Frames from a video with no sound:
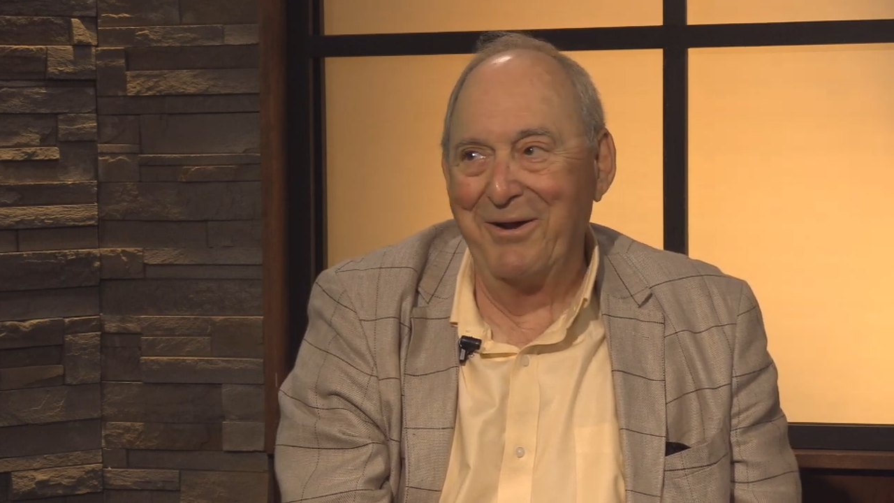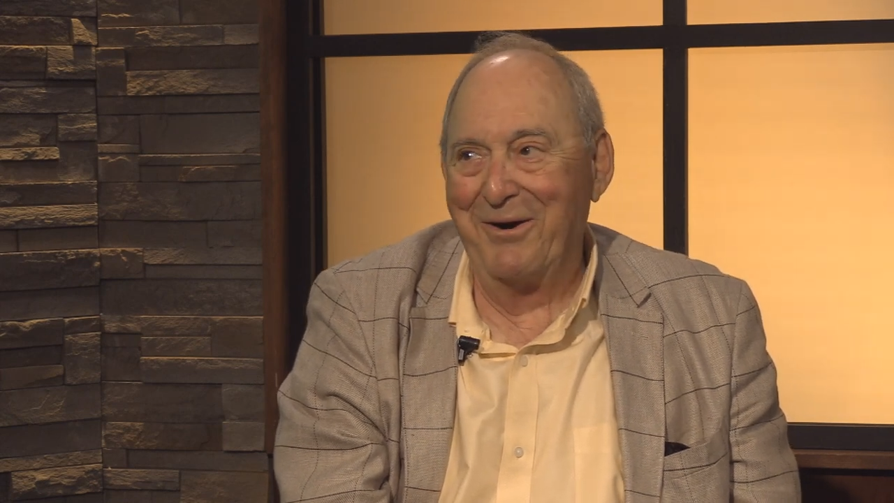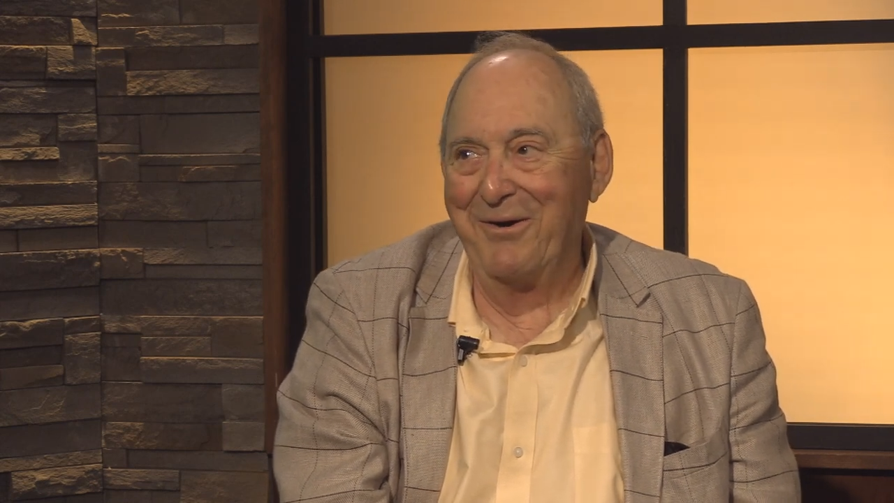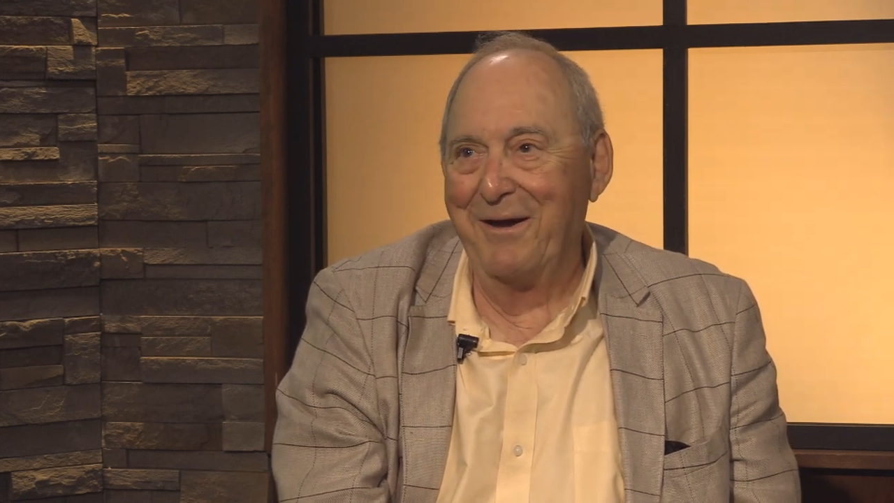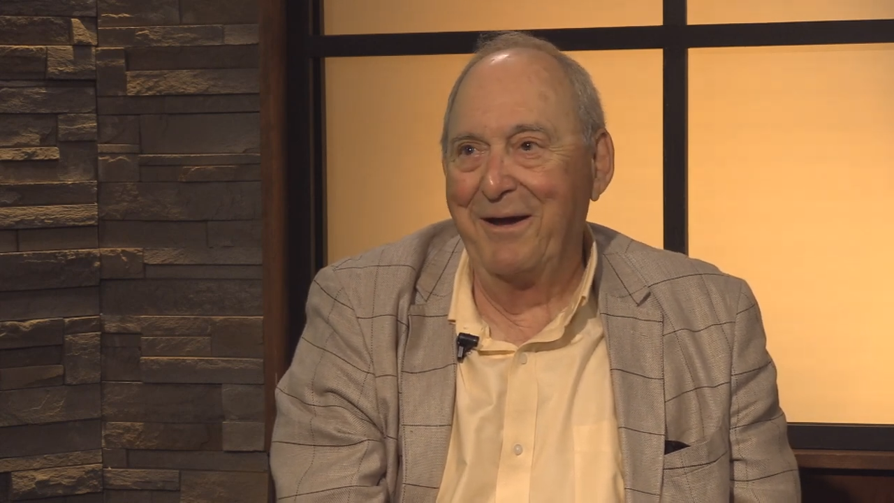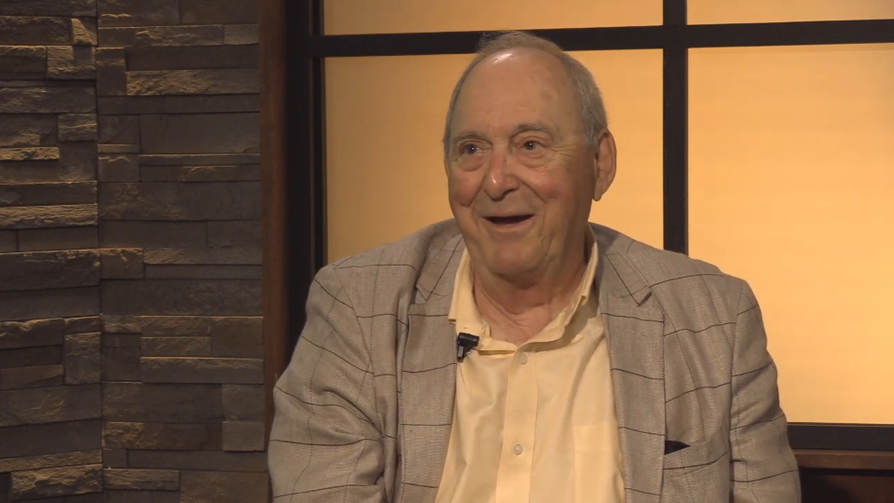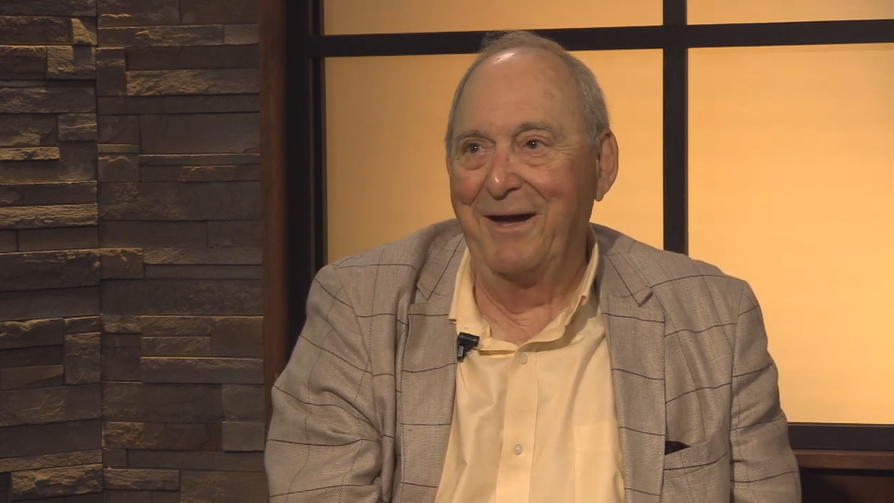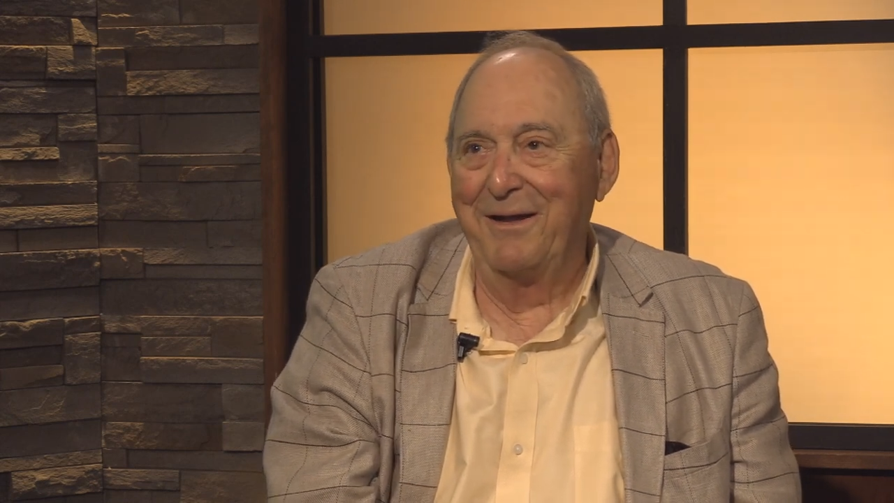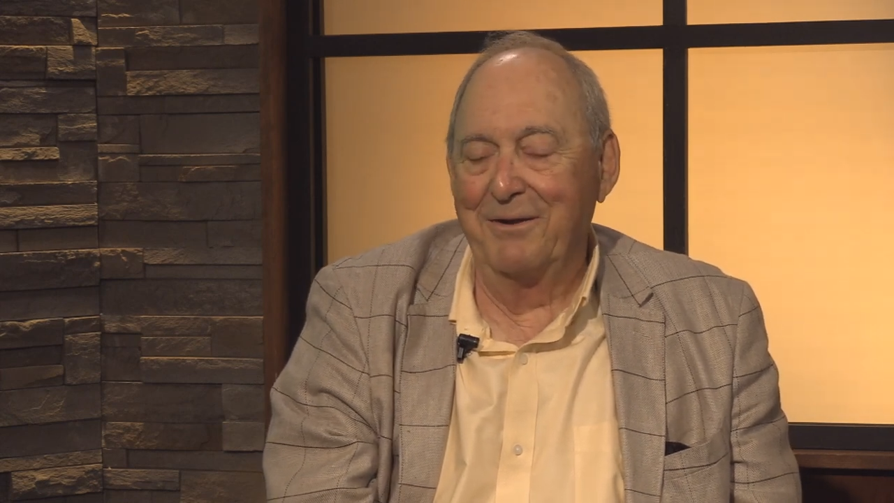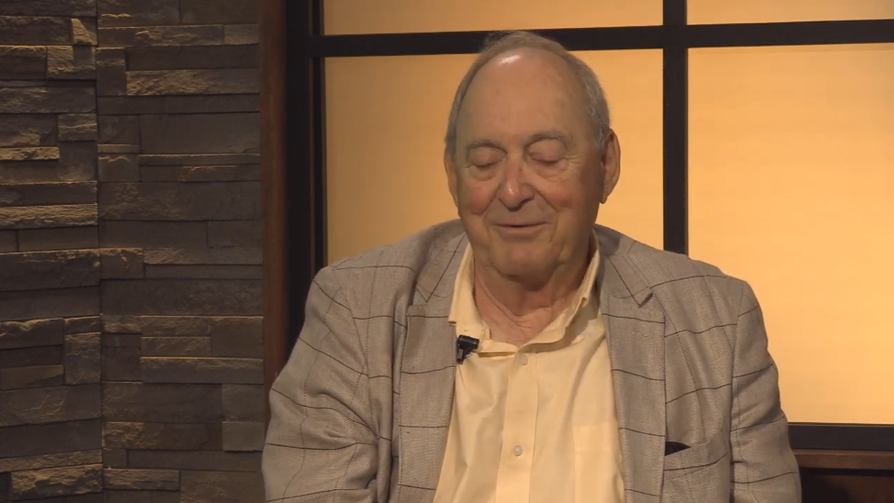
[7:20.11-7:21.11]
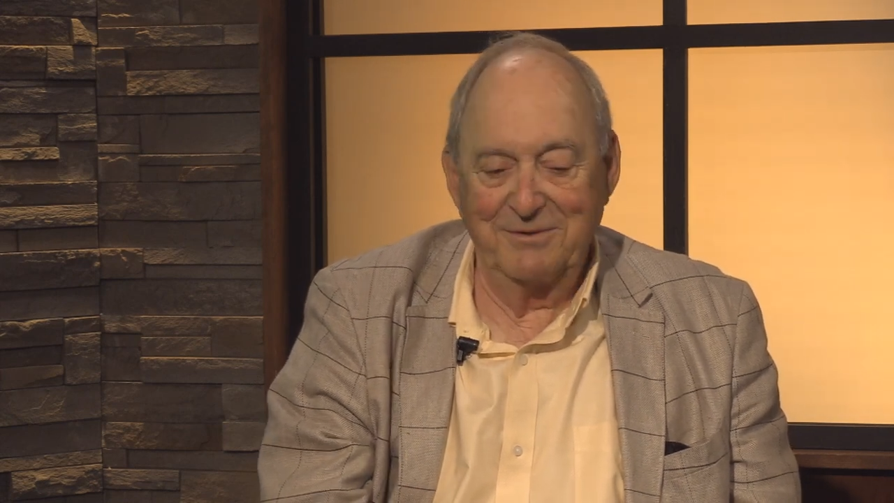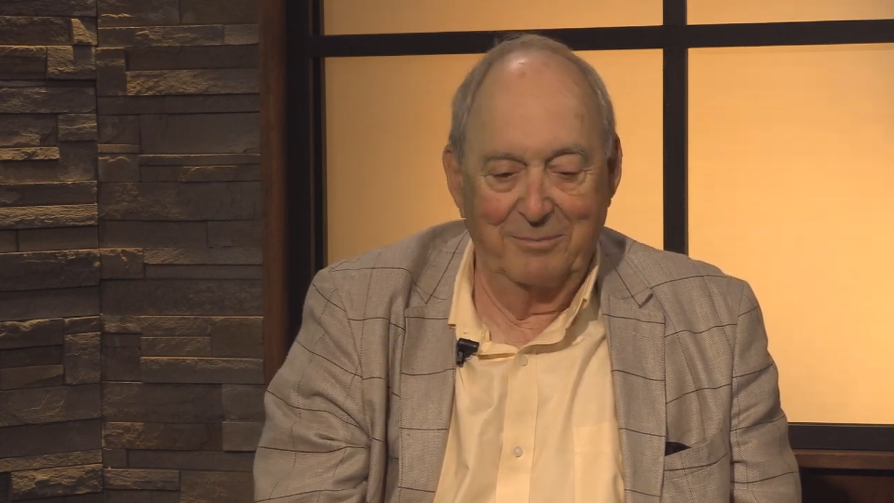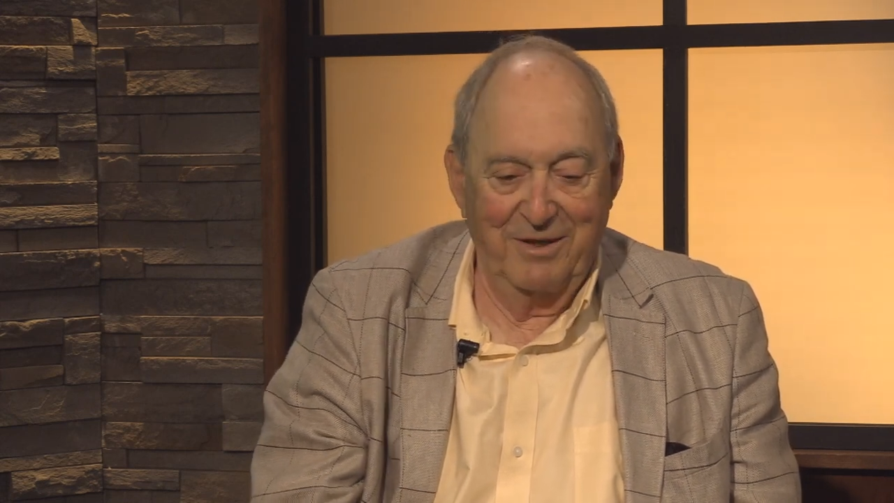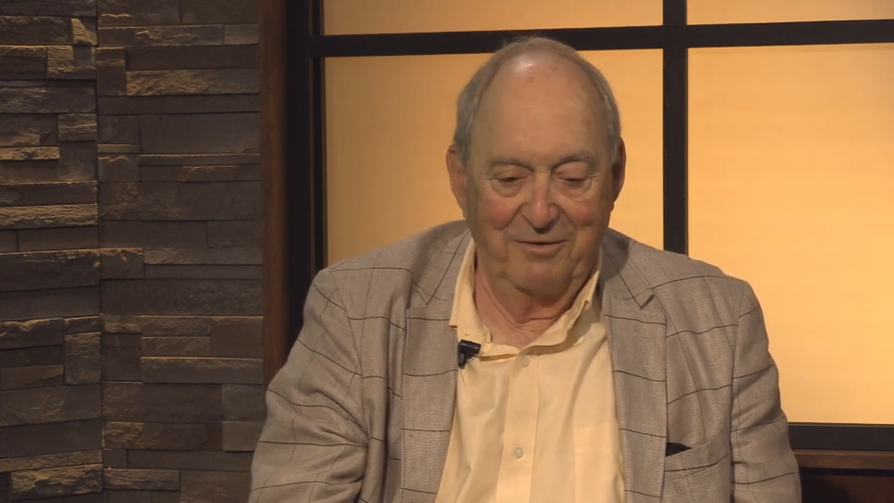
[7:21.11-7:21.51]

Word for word: You know, and some